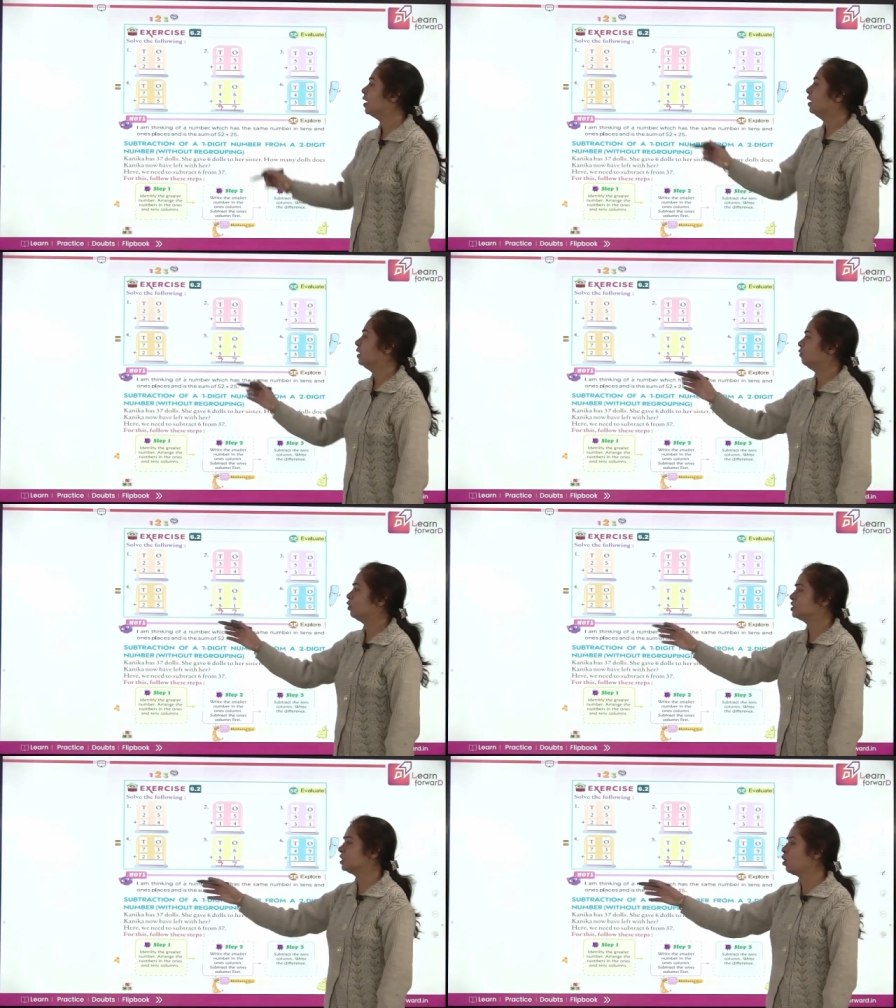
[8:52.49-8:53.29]
What's
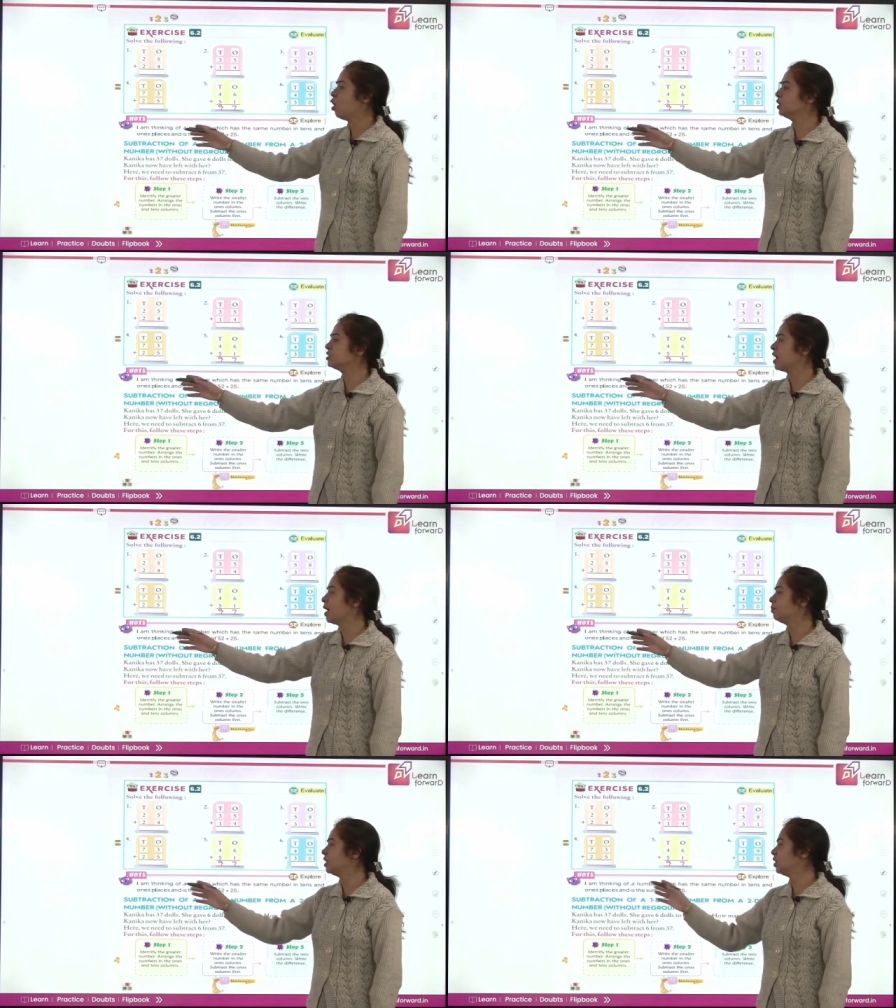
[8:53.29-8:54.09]
in hots? I'm
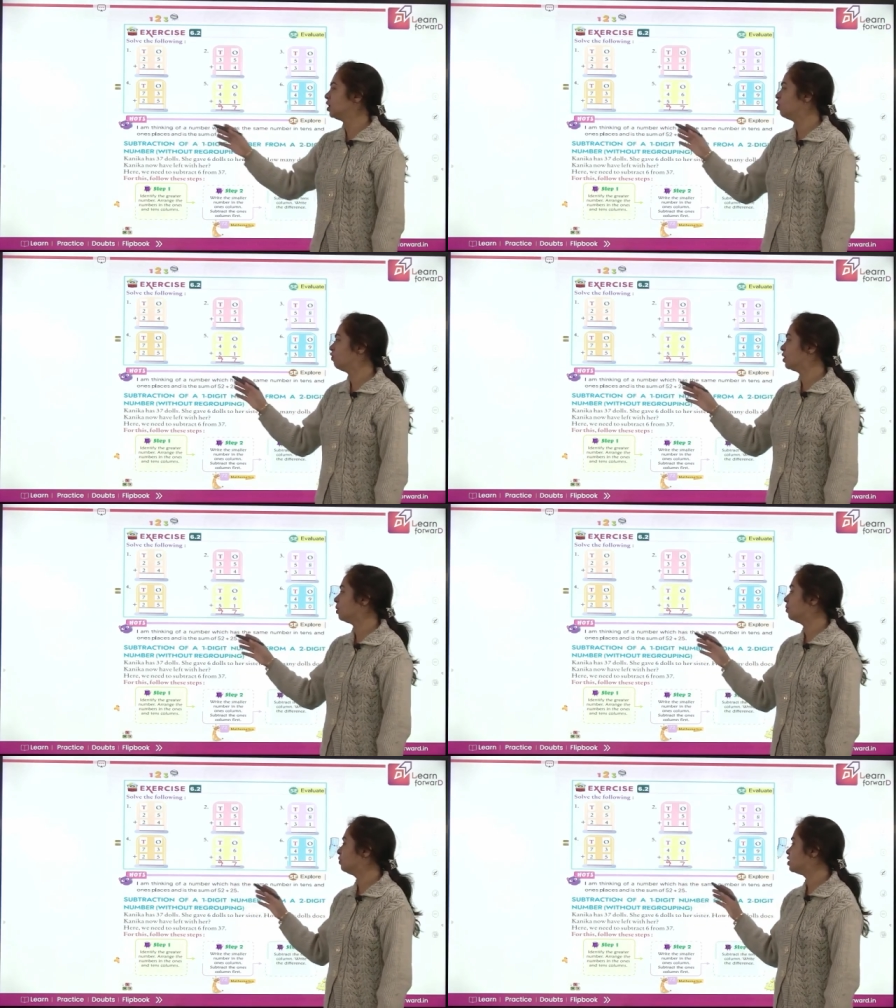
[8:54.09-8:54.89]
thinking of a number
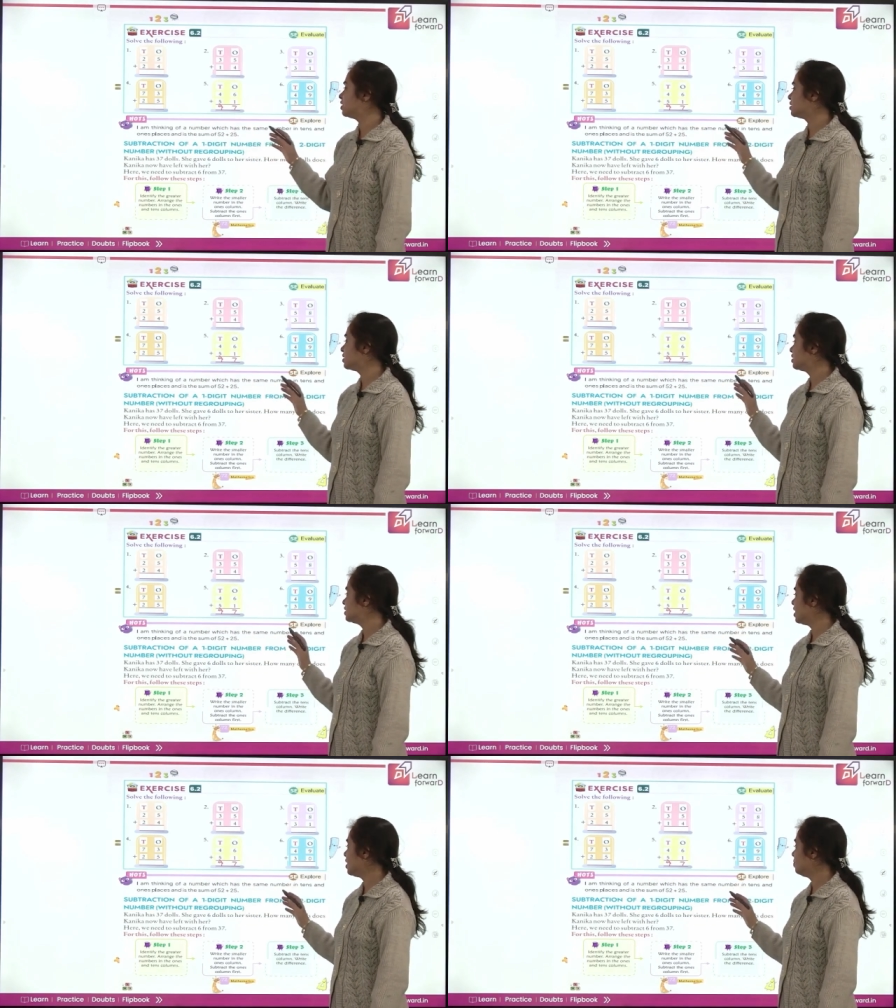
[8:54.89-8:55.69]
which has the
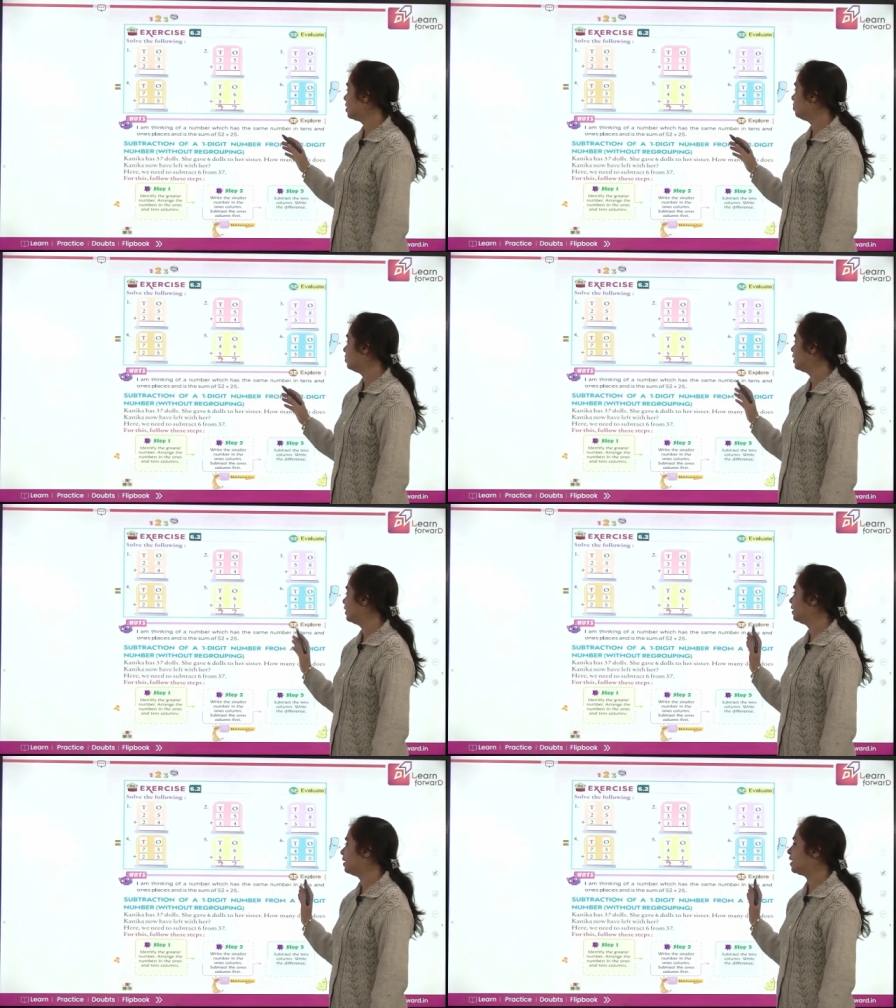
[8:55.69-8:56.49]
same number in
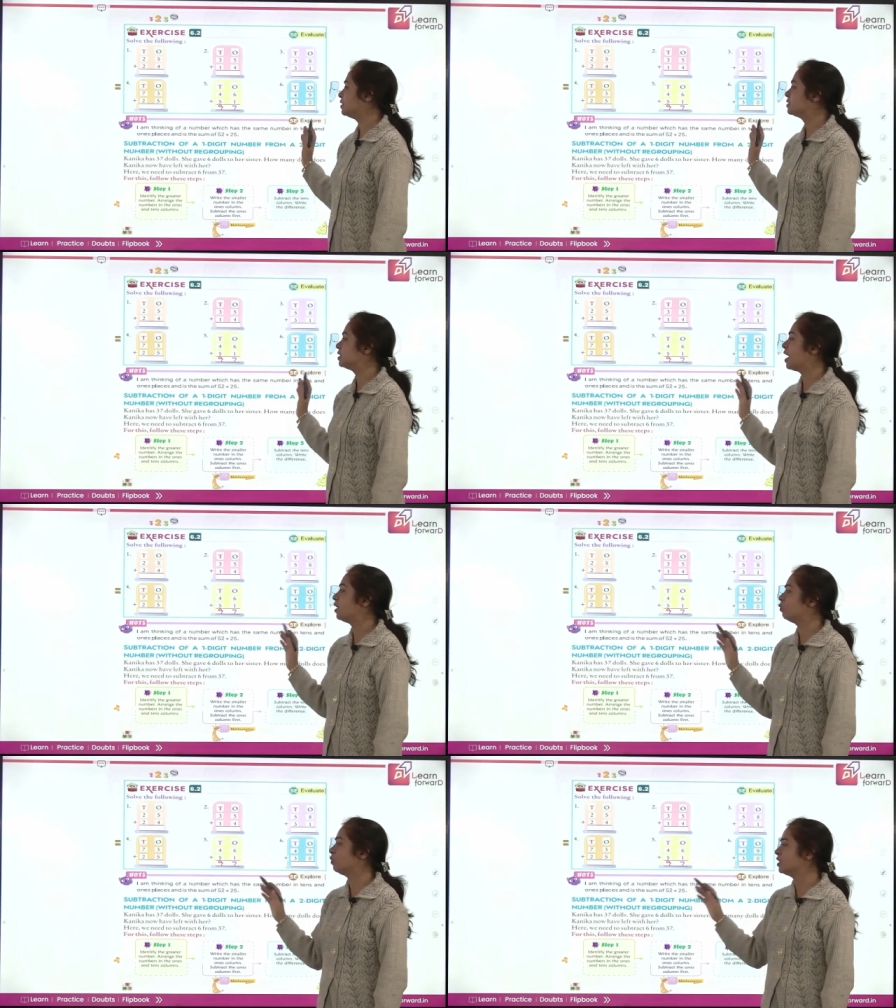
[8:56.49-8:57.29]
tens and
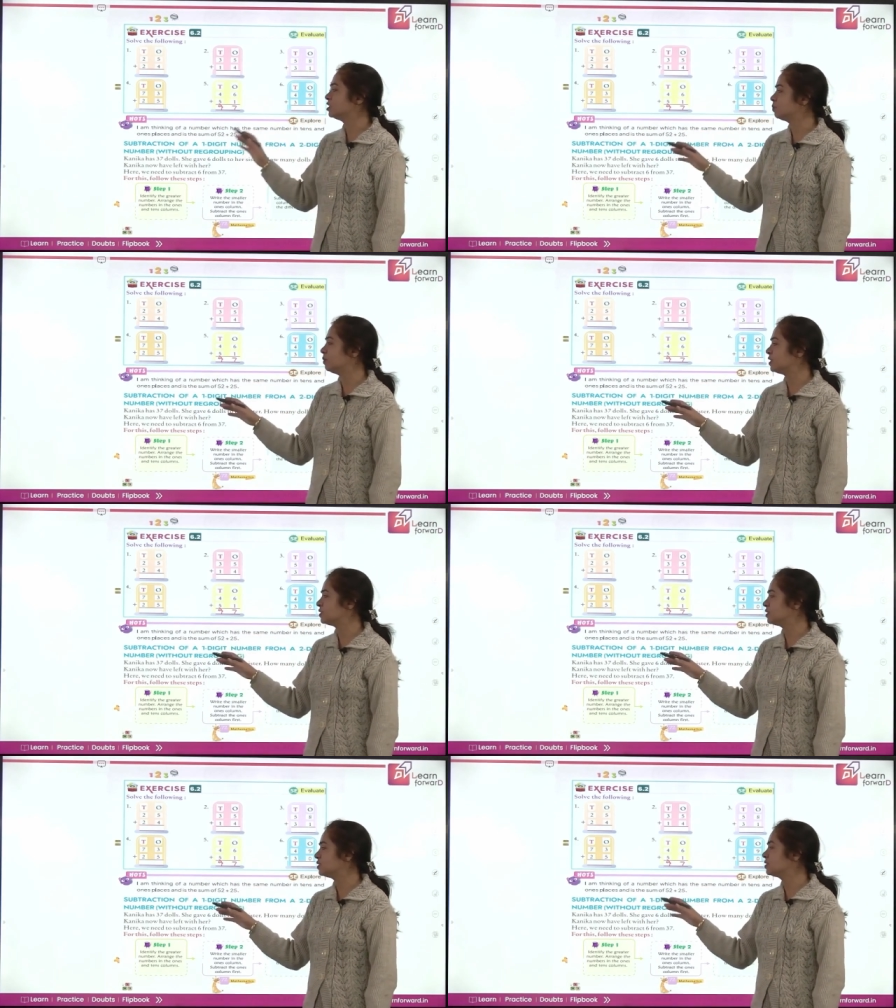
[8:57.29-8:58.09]
ones places